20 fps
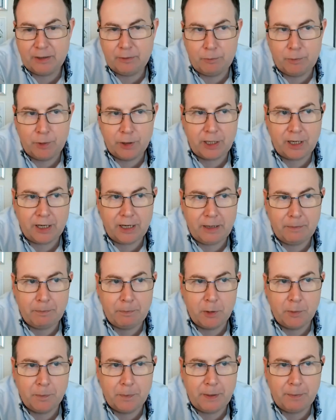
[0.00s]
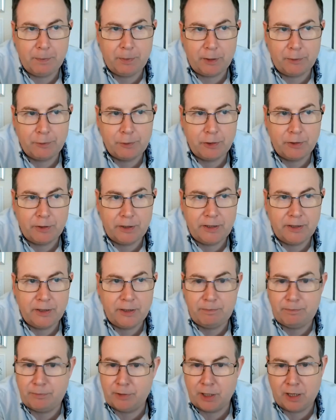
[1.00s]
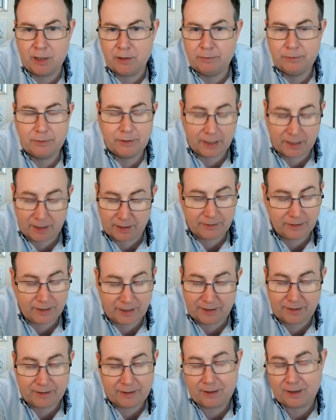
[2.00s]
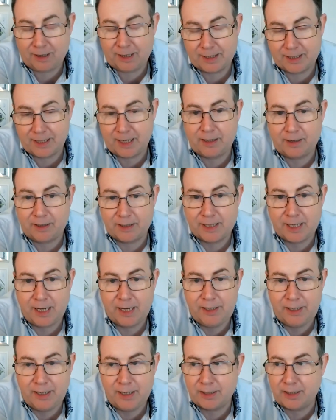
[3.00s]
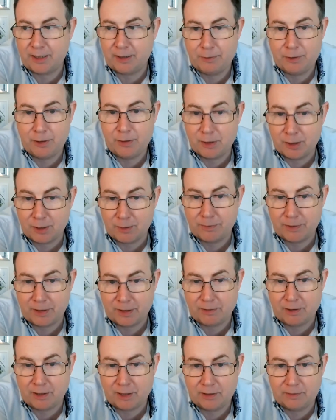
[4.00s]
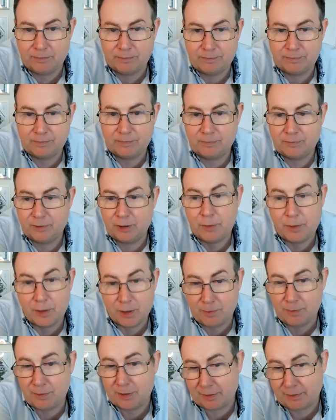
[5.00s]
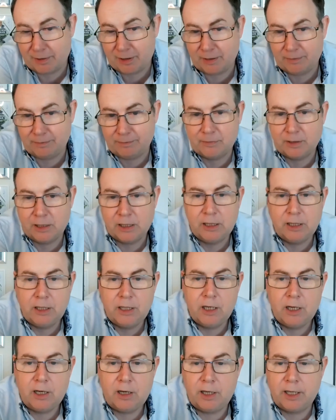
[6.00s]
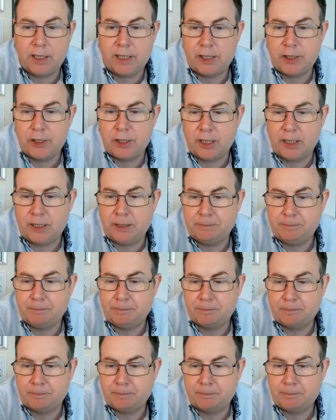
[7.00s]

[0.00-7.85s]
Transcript: Would I put people off joining them? No. They like I say, guys, 10 years, they're doing something right. Doing something right. All right, catch you later.